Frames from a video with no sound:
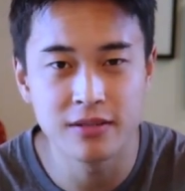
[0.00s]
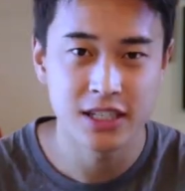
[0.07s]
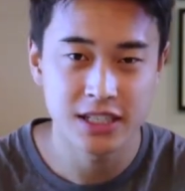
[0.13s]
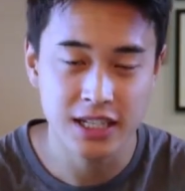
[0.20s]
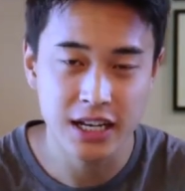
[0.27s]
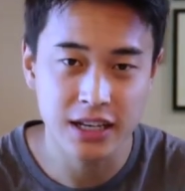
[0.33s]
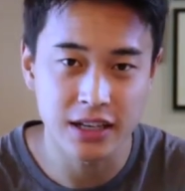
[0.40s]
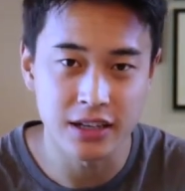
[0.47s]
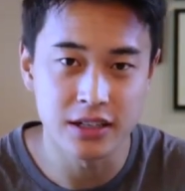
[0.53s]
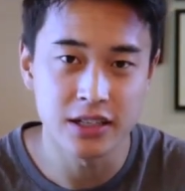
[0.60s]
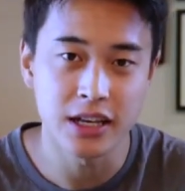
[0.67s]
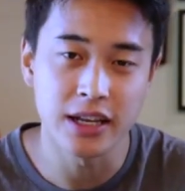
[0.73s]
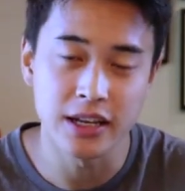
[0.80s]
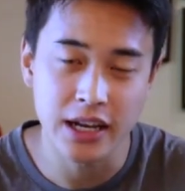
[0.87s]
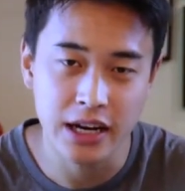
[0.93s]
Second,
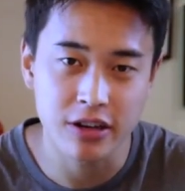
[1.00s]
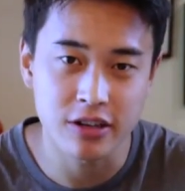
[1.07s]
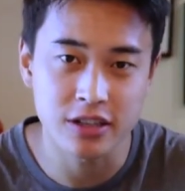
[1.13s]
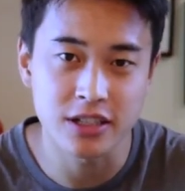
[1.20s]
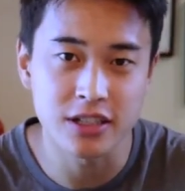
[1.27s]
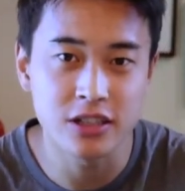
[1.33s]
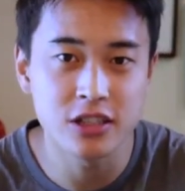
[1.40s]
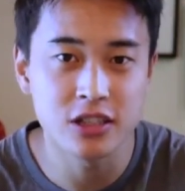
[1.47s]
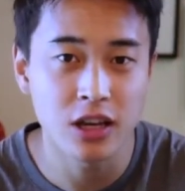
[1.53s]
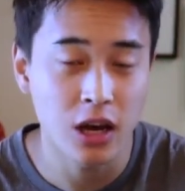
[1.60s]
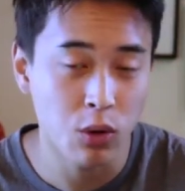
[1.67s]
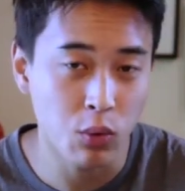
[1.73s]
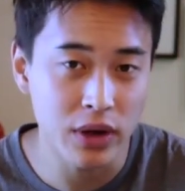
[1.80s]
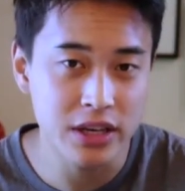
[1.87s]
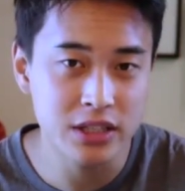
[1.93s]
inheritance,
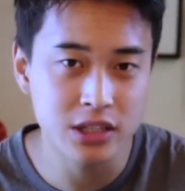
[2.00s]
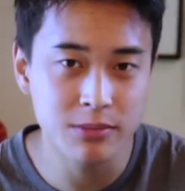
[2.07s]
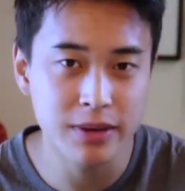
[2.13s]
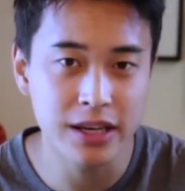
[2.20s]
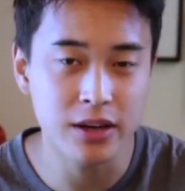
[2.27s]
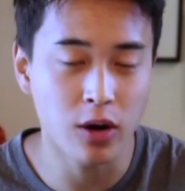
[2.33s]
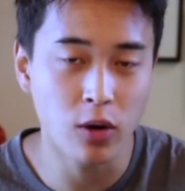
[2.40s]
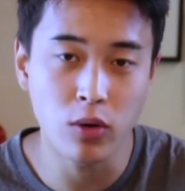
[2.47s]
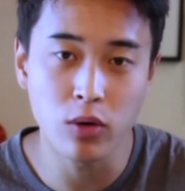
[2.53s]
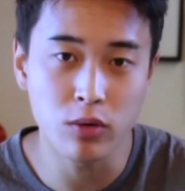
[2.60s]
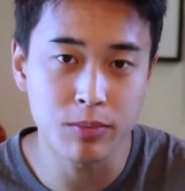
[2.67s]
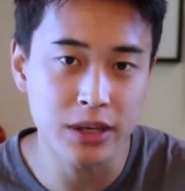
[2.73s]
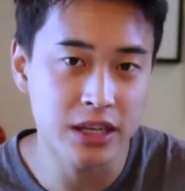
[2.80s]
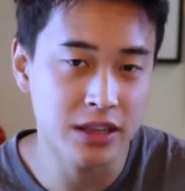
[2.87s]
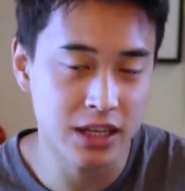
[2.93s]
ways to make
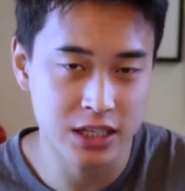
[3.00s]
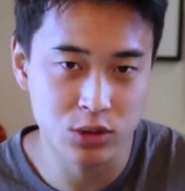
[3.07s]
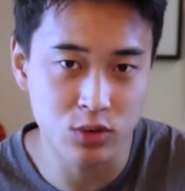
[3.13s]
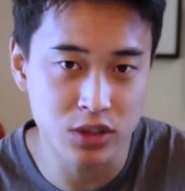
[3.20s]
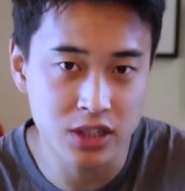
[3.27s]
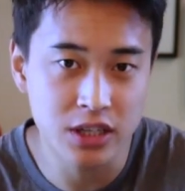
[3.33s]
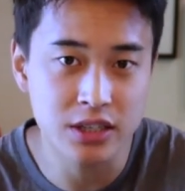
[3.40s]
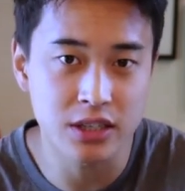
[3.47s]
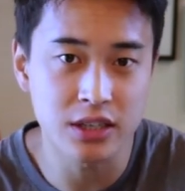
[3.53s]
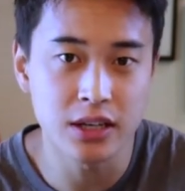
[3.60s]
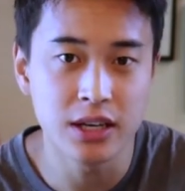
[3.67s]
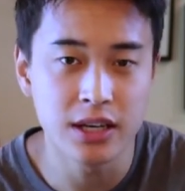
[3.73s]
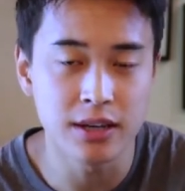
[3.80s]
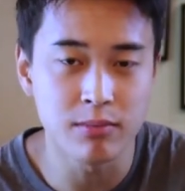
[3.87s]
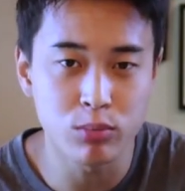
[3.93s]
OOP less redundant,
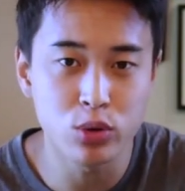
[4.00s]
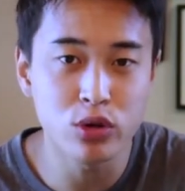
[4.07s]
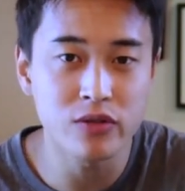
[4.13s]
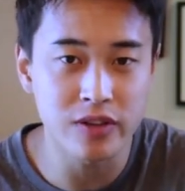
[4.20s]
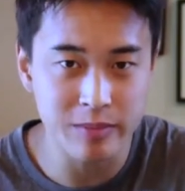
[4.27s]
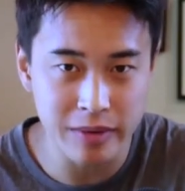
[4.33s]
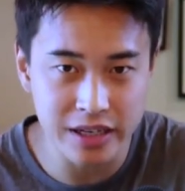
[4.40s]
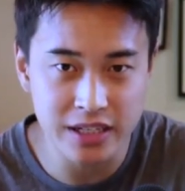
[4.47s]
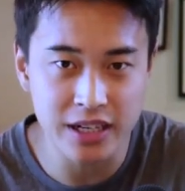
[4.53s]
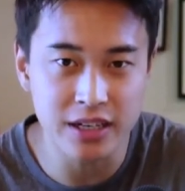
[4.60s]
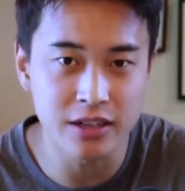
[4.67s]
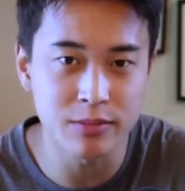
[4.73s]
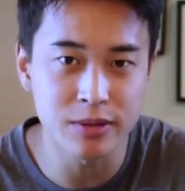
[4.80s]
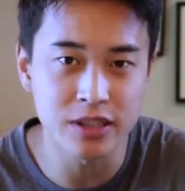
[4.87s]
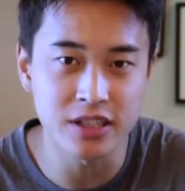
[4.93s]
improving
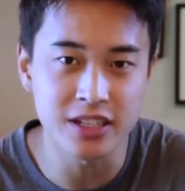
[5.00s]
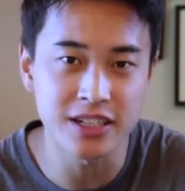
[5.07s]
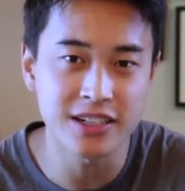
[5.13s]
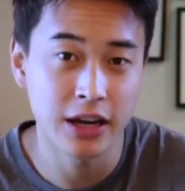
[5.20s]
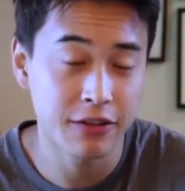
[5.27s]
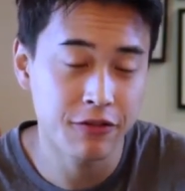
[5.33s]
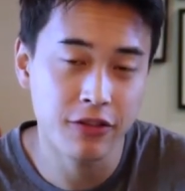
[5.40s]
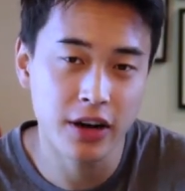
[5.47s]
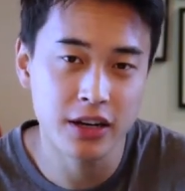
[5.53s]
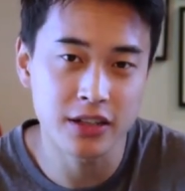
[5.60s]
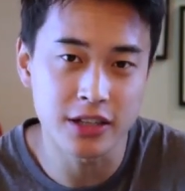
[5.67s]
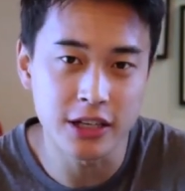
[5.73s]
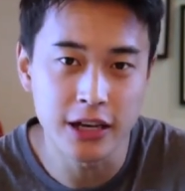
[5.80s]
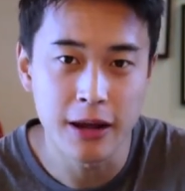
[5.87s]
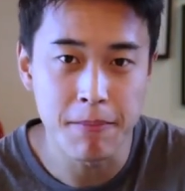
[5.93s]
maintainability. And
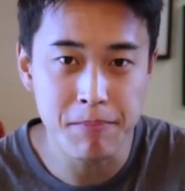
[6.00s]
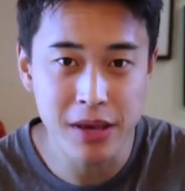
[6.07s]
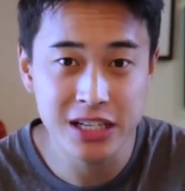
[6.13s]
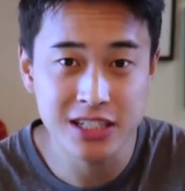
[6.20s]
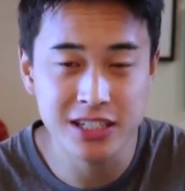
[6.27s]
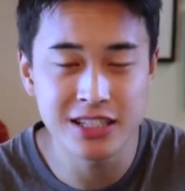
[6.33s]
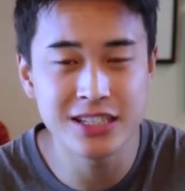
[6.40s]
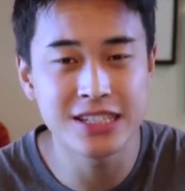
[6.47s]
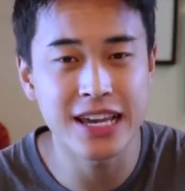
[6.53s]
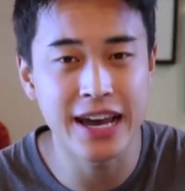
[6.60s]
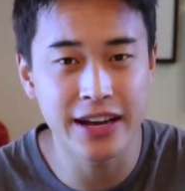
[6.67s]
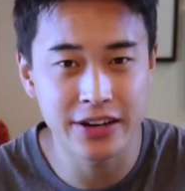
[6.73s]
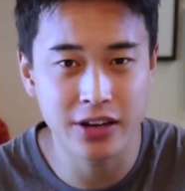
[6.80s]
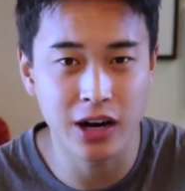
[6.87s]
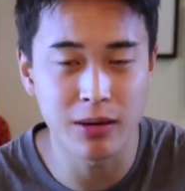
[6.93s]
finally, Nixons
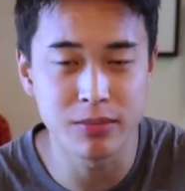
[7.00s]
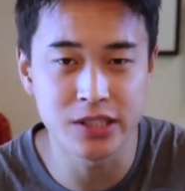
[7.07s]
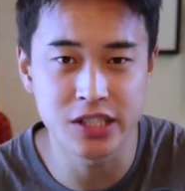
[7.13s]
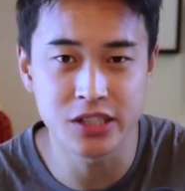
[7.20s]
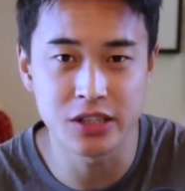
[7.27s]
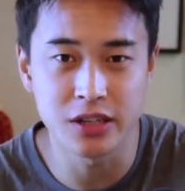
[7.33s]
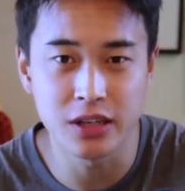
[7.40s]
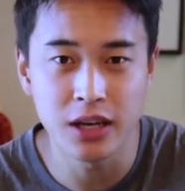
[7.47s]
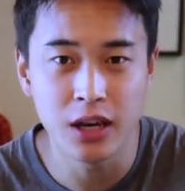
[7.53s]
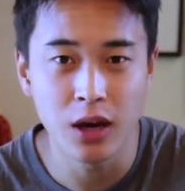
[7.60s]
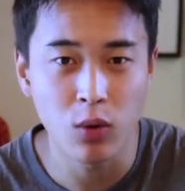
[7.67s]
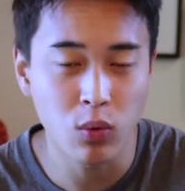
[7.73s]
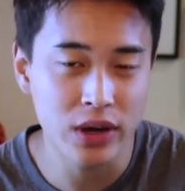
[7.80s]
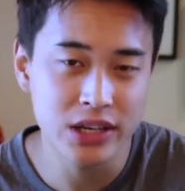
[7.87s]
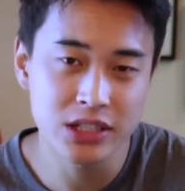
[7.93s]
and composition,
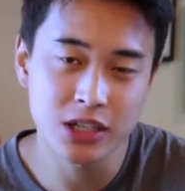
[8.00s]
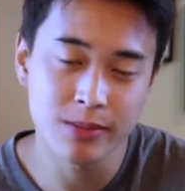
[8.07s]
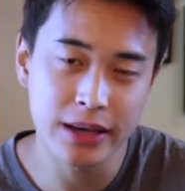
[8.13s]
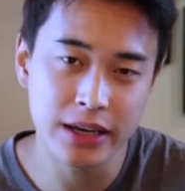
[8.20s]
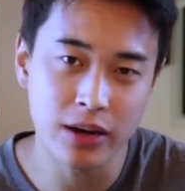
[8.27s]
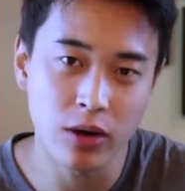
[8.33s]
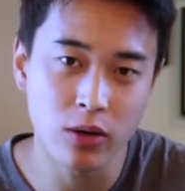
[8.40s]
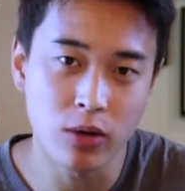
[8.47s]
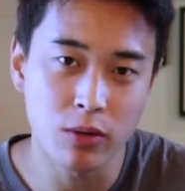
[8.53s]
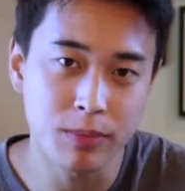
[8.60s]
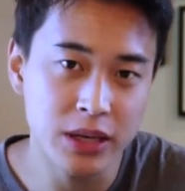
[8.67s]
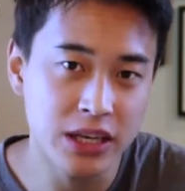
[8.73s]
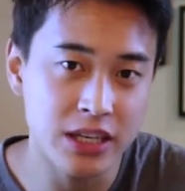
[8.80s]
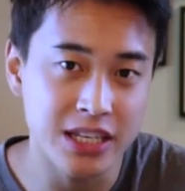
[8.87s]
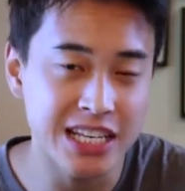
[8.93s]
ways to make
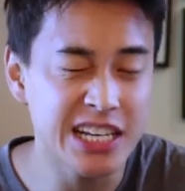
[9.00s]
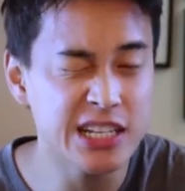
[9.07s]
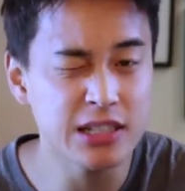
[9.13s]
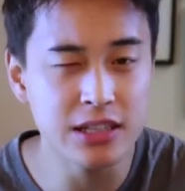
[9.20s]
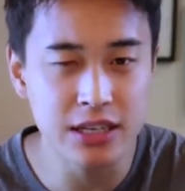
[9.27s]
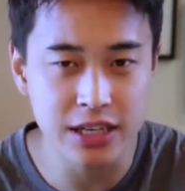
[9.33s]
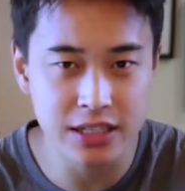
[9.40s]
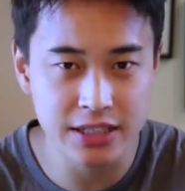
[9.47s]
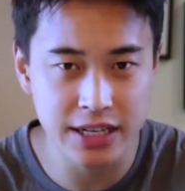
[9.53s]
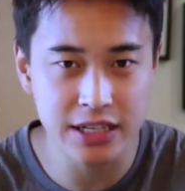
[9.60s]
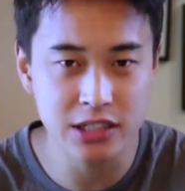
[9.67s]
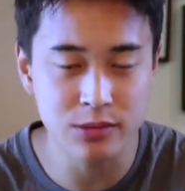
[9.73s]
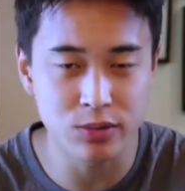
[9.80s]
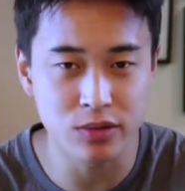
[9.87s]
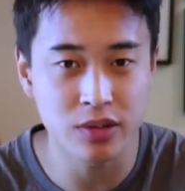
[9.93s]
OOP easily
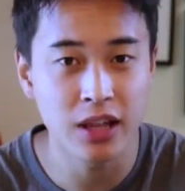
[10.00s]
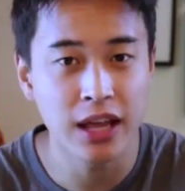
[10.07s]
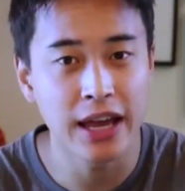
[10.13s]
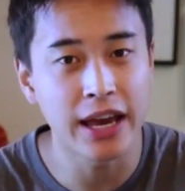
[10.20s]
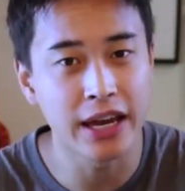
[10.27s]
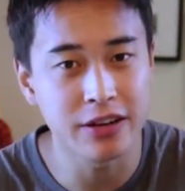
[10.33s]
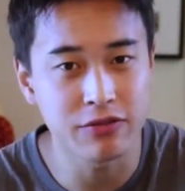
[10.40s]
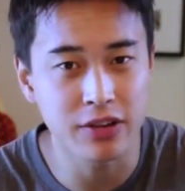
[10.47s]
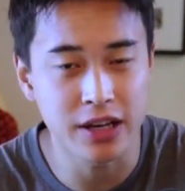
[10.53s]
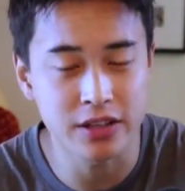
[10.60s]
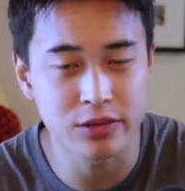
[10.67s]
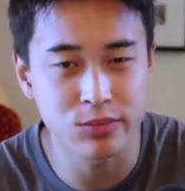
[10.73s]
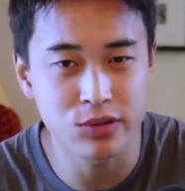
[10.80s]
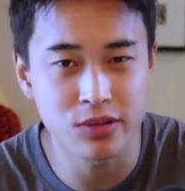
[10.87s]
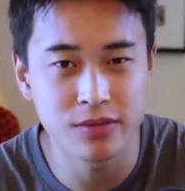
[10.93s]
extensible and
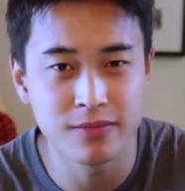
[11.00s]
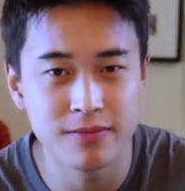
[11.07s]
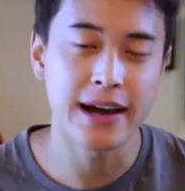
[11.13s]
flexible.